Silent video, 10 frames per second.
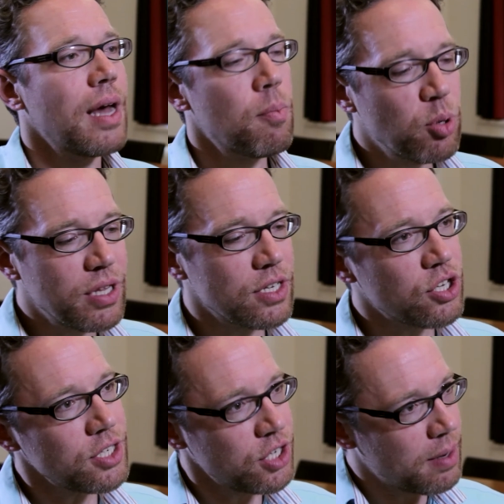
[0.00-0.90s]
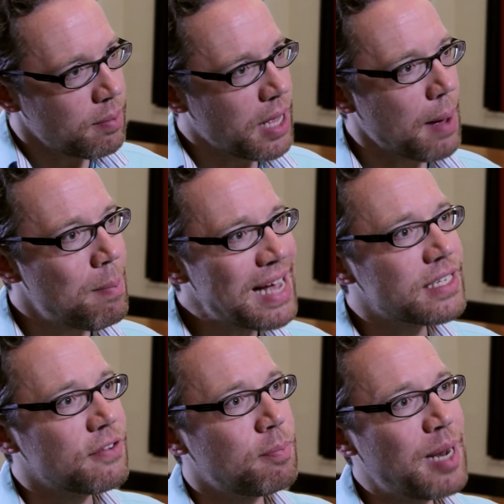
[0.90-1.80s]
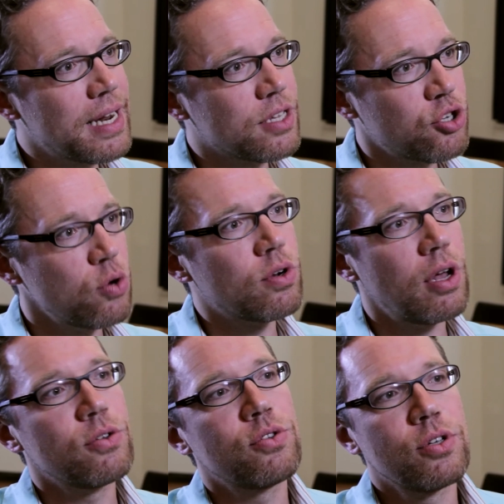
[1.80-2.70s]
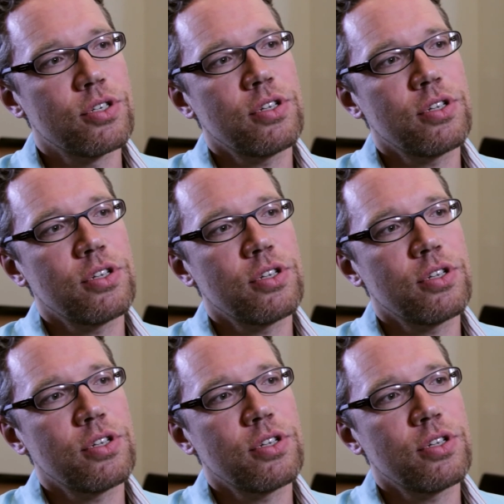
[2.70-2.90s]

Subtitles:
Now, putting such a massive planet so close to the